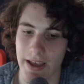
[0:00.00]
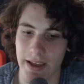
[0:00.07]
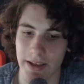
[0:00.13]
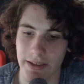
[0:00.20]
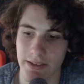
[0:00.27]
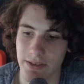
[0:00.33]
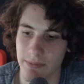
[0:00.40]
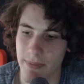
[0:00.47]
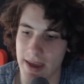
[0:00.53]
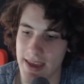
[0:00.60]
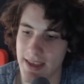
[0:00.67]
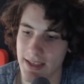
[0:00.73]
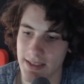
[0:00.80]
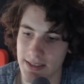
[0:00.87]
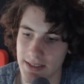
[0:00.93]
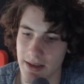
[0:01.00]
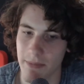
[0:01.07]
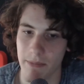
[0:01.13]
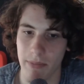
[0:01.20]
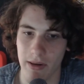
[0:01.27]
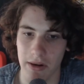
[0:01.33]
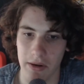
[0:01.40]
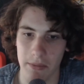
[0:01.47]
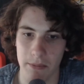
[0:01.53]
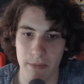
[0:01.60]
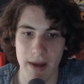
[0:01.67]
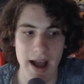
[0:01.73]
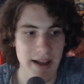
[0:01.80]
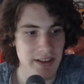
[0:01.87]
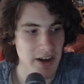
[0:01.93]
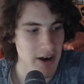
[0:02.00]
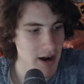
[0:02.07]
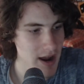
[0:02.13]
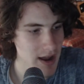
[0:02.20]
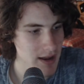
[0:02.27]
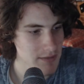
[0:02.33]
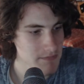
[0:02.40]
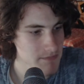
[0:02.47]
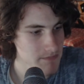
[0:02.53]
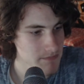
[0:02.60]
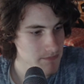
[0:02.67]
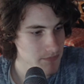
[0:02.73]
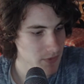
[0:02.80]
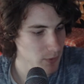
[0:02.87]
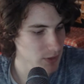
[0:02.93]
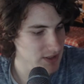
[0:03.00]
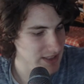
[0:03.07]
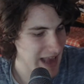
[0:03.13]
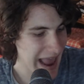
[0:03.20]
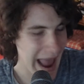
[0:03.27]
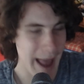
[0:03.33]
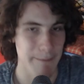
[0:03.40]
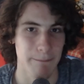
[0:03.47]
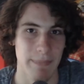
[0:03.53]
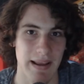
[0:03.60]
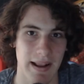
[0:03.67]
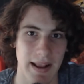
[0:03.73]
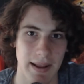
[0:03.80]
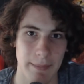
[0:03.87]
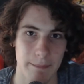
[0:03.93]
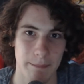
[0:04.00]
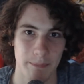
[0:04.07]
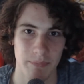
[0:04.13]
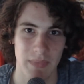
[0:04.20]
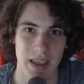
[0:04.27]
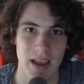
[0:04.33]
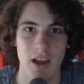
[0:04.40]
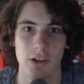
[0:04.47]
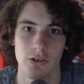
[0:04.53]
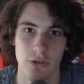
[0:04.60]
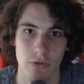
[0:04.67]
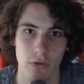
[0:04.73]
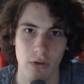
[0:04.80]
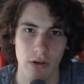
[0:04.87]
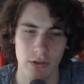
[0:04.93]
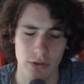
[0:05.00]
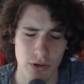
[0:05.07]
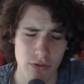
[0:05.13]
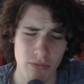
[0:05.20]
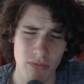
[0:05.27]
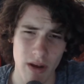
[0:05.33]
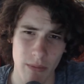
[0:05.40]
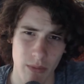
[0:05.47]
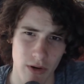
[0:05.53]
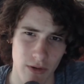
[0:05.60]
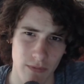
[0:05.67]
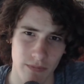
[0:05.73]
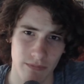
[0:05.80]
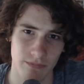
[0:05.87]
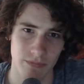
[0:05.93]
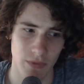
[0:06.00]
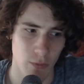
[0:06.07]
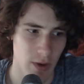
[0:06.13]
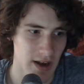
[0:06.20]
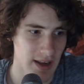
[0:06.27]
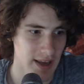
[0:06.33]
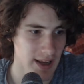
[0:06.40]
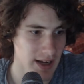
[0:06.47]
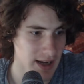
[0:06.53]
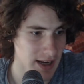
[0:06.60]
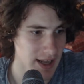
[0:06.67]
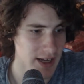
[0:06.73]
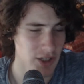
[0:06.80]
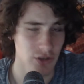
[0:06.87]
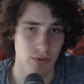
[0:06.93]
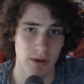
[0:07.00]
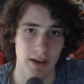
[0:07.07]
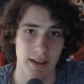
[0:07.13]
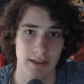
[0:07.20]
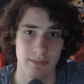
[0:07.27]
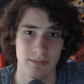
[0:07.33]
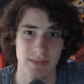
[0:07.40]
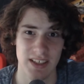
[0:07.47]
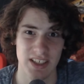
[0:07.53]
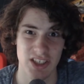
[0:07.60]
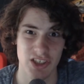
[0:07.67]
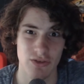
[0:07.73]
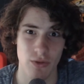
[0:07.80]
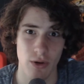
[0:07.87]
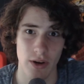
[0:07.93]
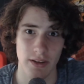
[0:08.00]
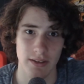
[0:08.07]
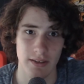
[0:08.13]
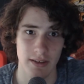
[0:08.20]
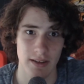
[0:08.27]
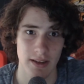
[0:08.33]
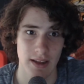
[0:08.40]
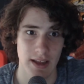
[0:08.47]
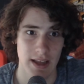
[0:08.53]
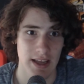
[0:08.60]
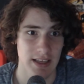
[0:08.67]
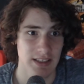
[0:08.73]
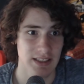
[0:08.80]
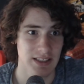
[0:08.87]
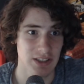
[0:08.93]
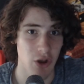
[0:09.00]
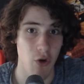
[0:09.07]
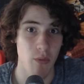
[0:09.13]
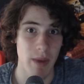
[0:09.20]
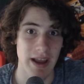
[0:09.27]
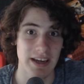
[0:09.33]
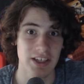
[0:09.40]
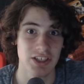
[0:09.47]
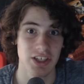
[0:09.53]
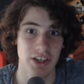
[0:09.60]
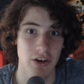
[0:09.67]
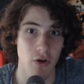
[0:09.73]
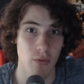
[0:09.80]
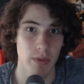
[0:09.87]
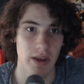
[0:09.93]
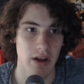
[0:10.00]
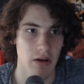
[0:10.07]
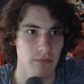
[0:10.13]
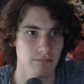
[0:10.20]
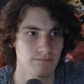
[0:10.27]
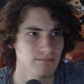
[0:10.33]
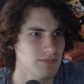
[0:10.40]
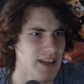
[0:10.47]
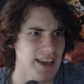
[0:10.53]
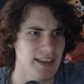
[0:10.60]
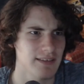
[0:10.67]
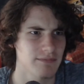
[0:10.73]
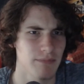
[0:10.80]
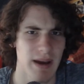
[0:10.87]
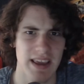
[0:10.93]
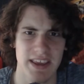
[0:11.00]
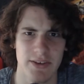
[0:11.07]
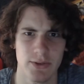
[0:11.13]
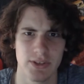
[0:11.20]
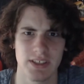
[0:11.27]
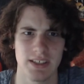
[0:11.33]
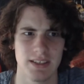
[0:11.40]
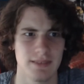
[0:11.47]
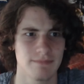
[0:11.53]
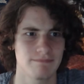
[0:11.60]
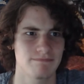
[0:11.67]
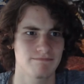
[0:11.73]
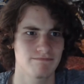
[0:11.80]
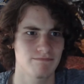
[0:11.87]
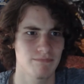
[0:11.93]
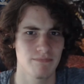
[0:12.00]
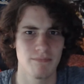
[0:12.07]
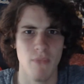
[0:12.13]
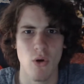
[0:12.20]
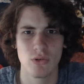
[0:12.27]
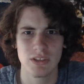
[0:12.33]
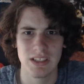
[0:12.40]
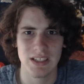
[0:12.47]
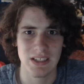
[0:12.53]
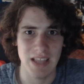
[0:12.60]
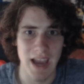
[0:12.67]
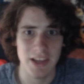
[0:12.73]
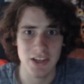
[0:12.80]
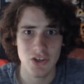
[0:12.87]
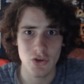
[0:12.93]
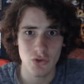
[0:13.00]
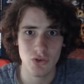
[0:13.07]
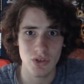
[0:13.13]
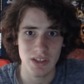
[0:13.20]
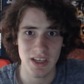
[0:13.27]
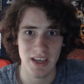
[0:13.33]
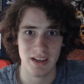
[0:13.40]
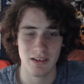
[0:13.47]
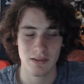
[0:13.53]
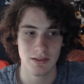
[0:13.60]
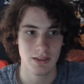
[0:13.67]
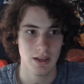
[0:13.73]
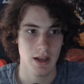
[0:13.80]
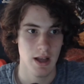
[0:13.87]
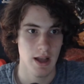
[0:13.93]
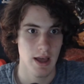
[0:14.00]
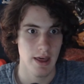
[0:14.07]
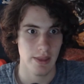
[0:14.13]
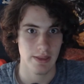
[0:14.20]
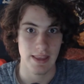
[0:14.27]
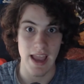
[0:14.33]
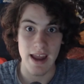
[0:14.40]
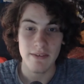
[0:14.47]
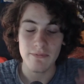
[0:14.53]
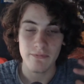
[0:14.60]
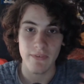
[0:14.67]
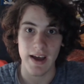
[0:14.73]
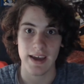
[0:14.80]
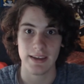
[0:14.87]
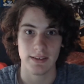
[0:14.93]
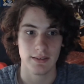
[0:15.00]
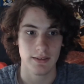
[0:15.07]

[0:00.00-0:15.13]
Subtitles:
To make it simple, Madara was epic. Do you remember when he literally destroyed so many shinobi, like by using mostly taijutsu skills? That fight,